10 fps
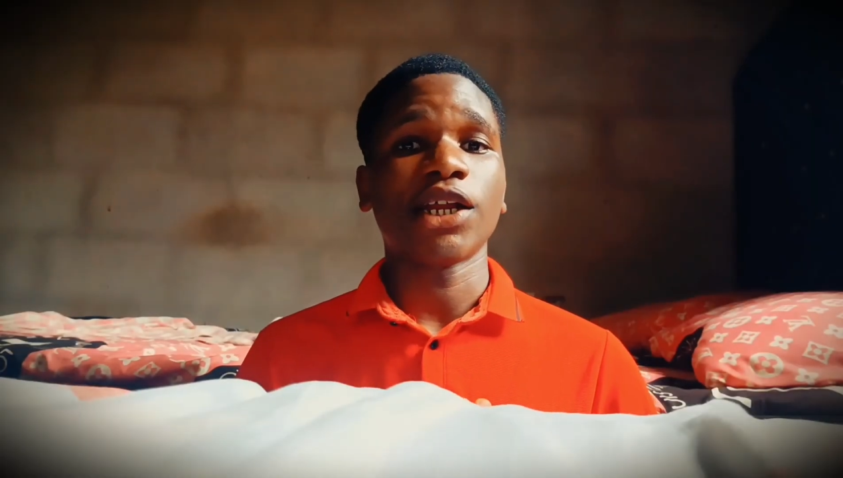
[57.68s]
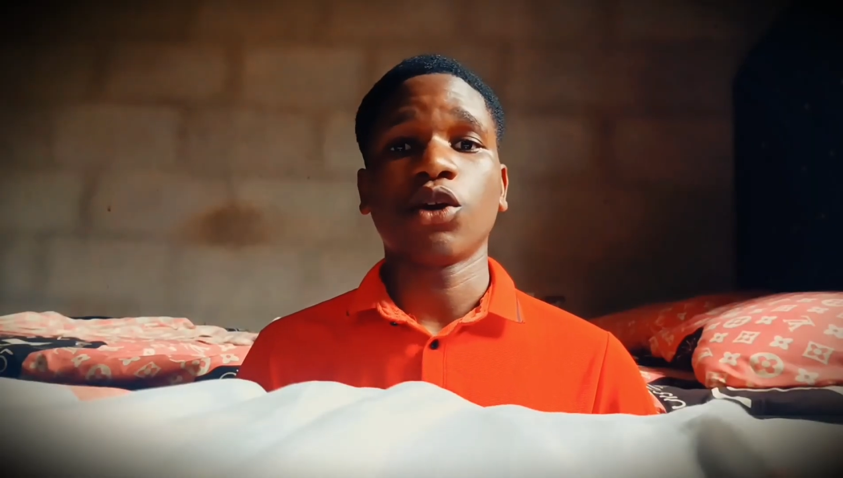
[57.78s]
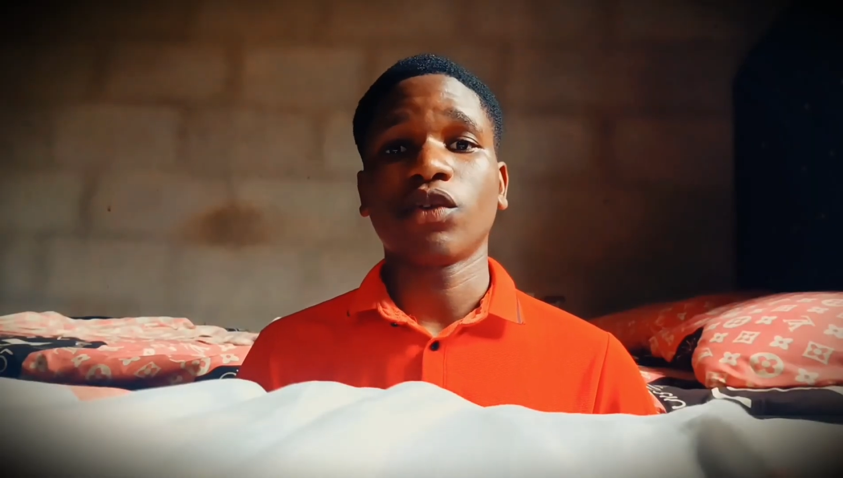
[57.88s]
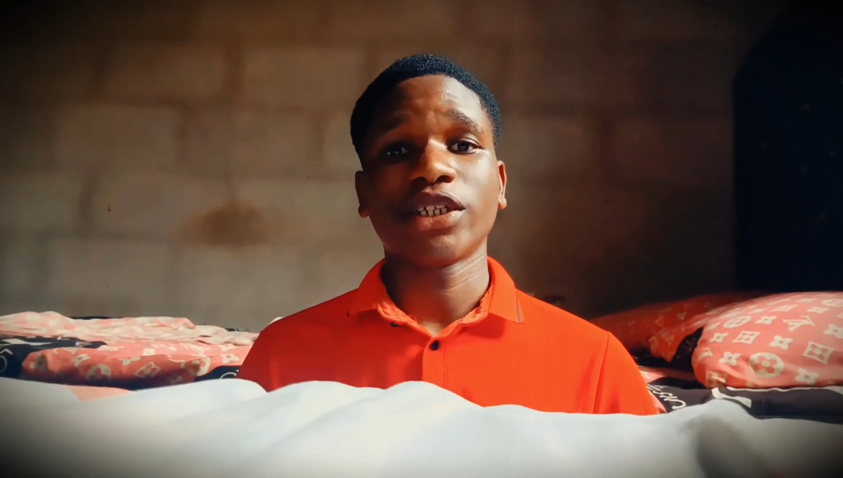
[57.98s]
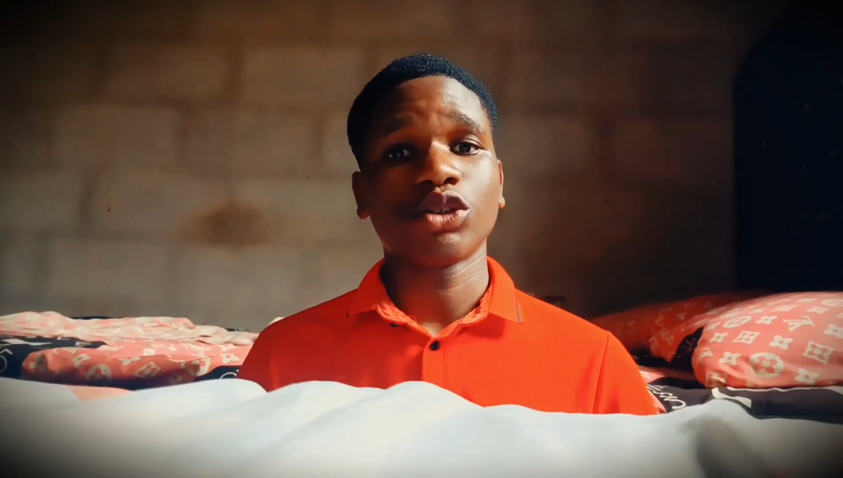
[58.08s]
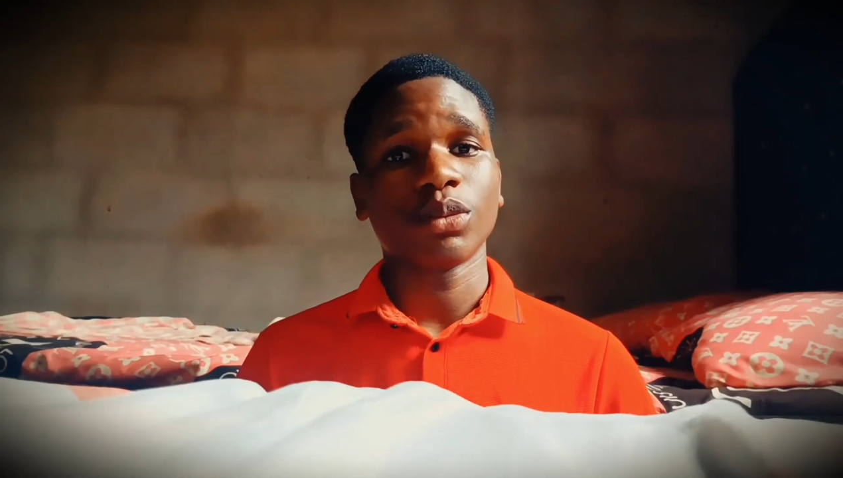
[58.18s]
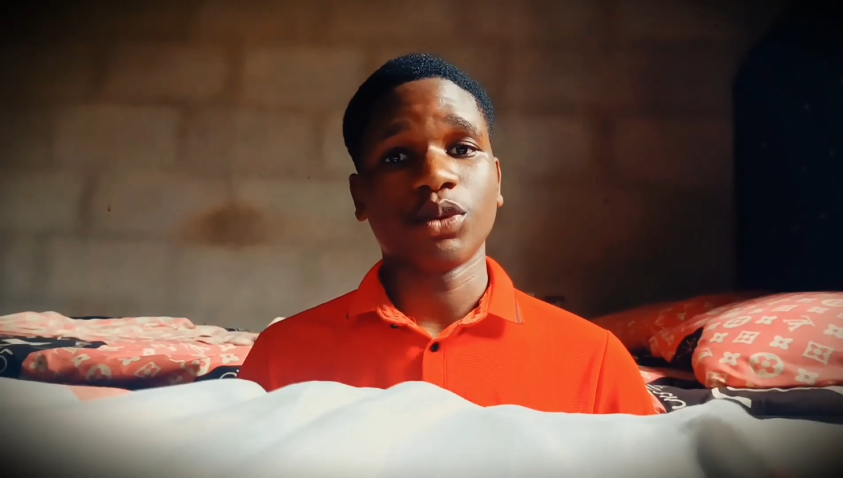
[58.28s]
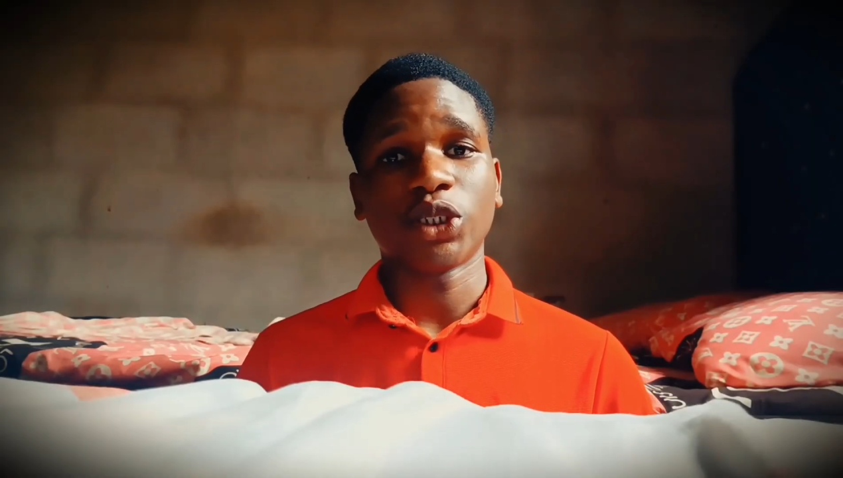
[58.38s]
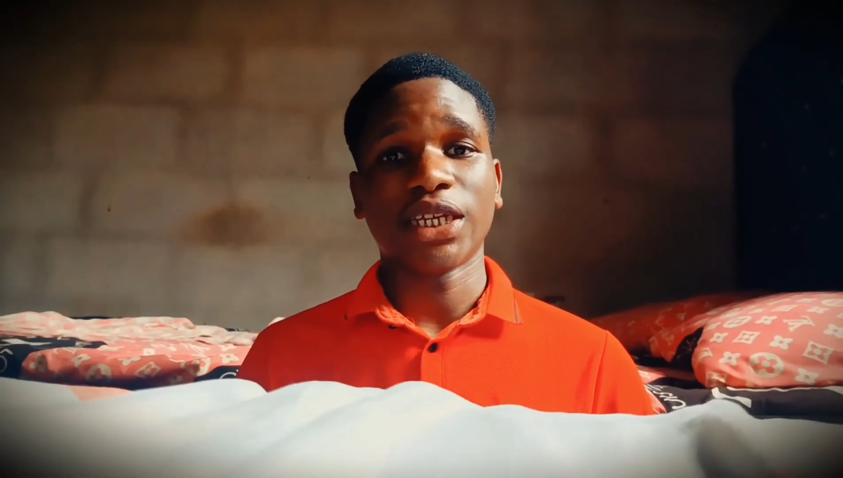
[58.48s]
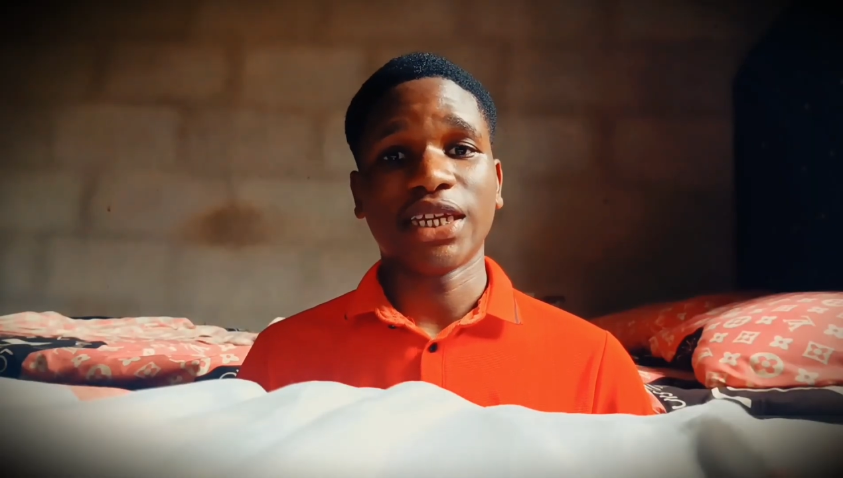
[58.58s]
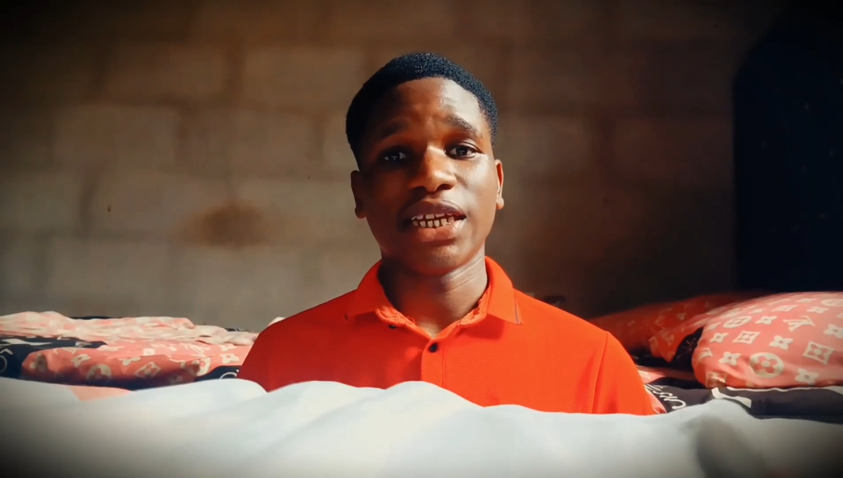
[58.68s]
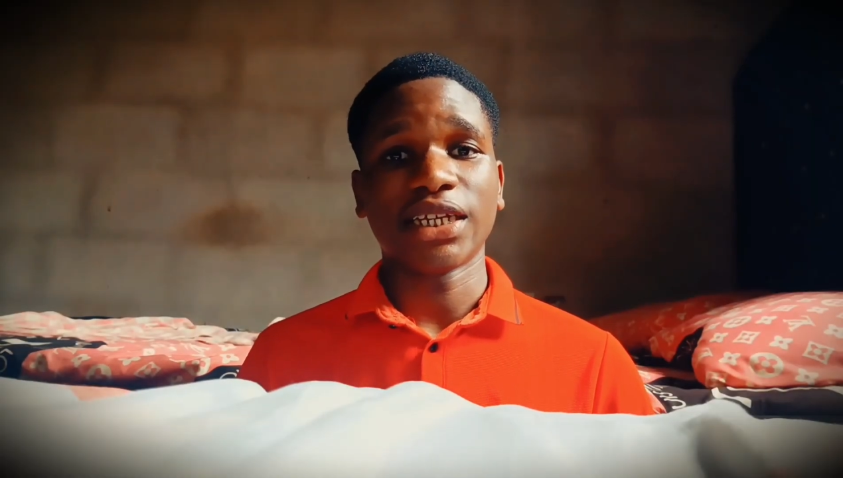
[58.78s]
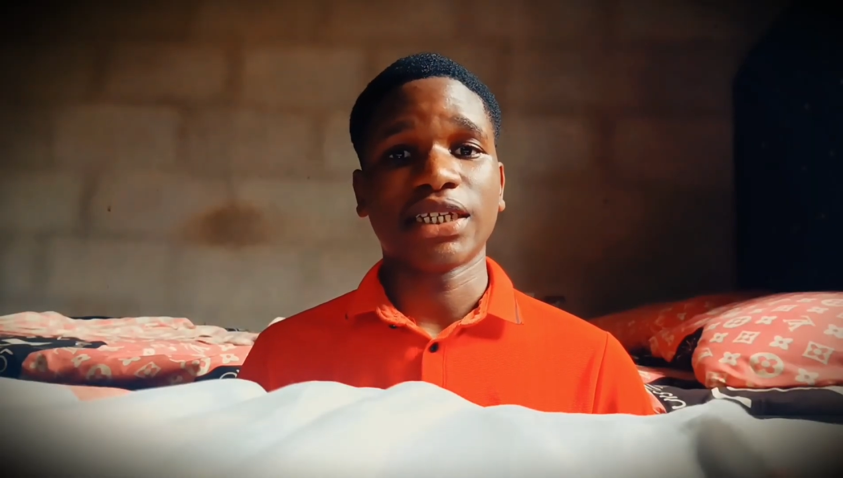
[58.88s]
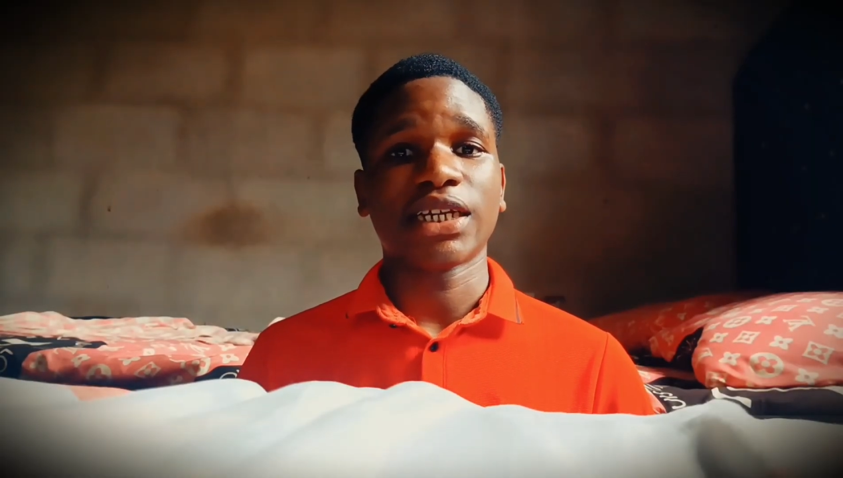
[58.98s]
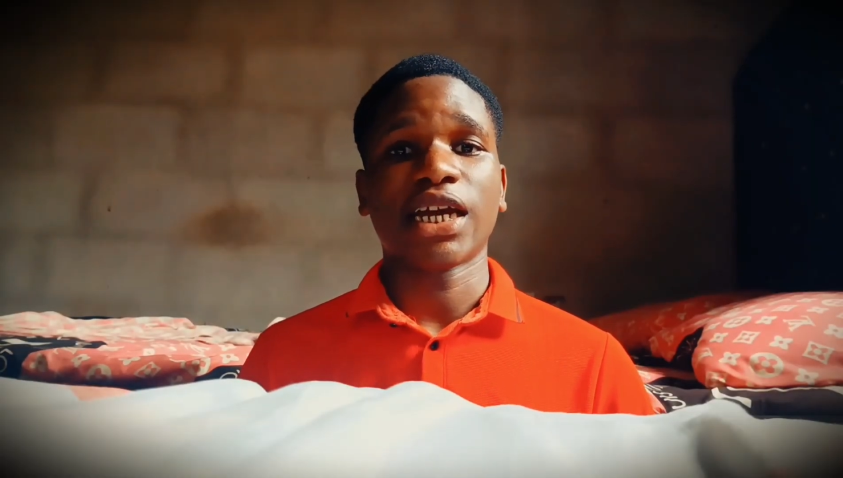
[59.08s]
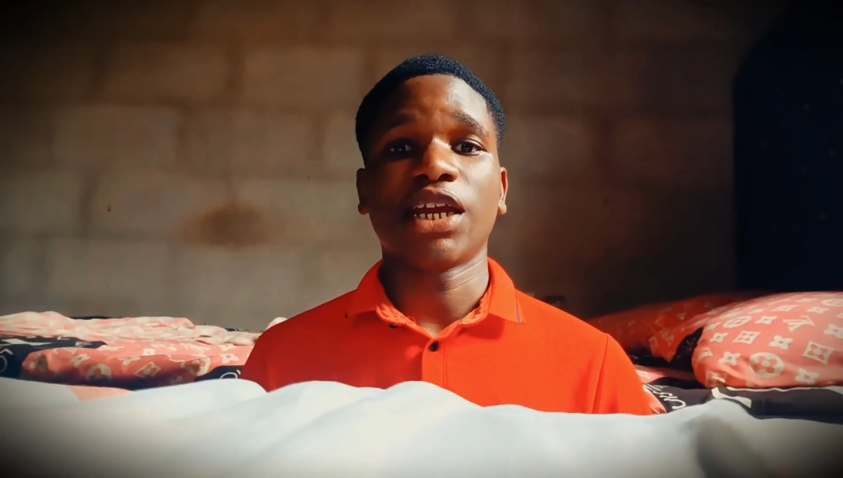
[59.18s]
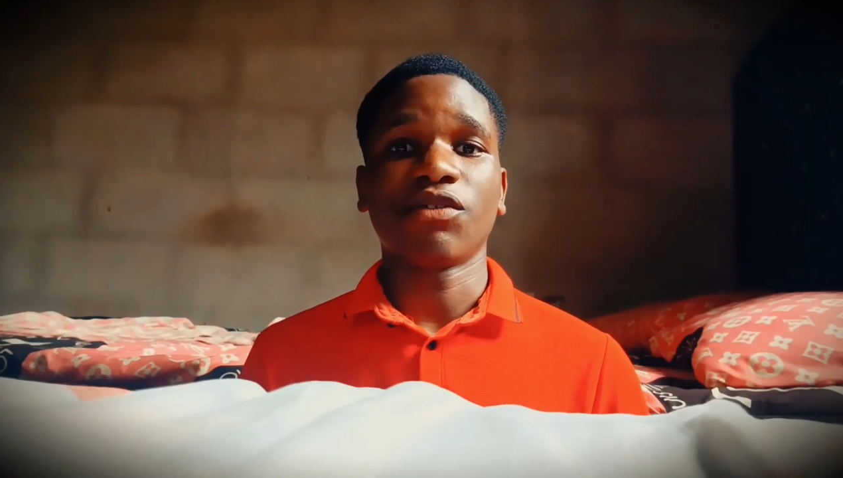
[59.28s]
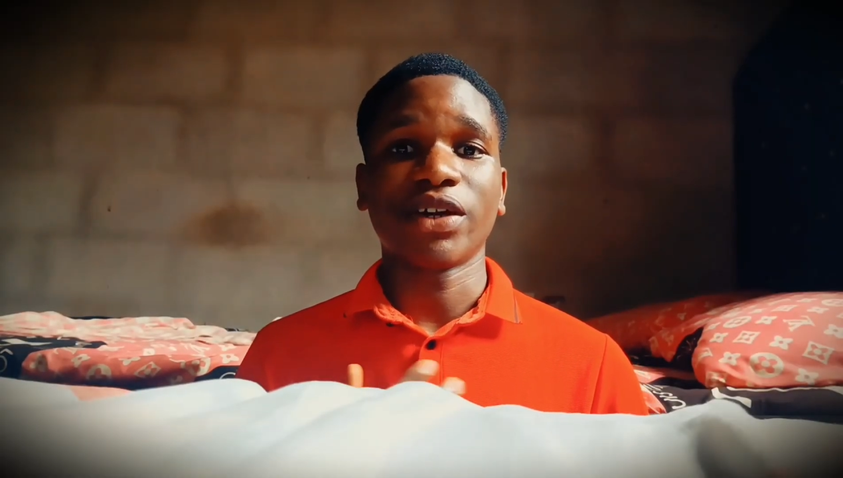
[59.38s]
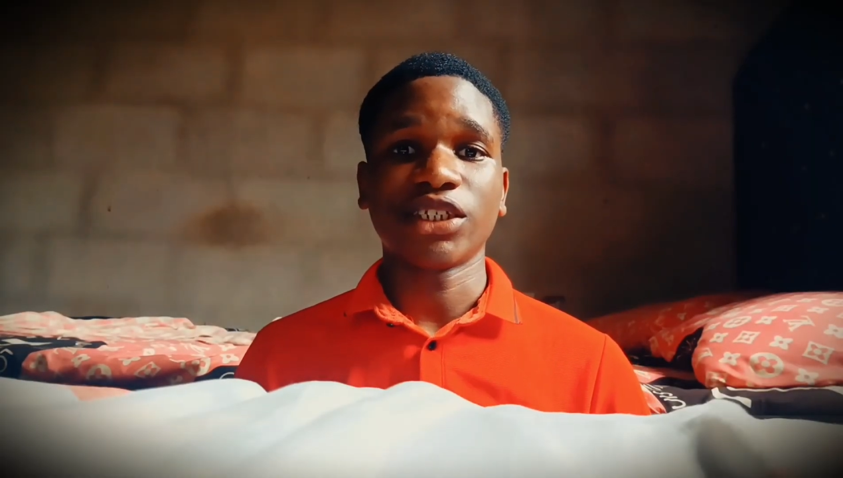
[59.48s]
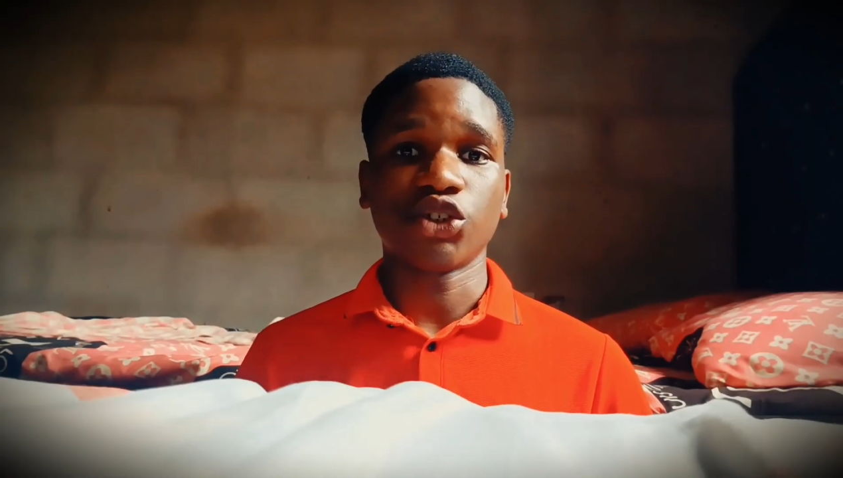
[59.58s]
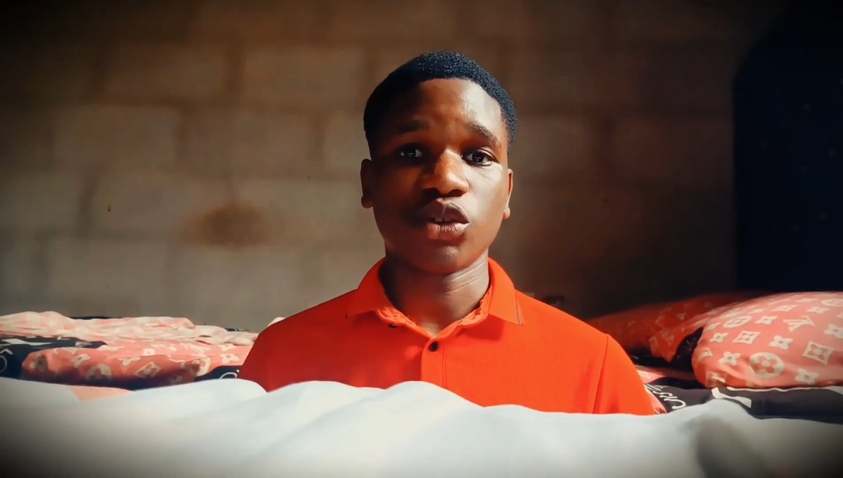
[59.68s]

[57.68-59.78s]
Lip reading: I don't write scripts with AI. I write the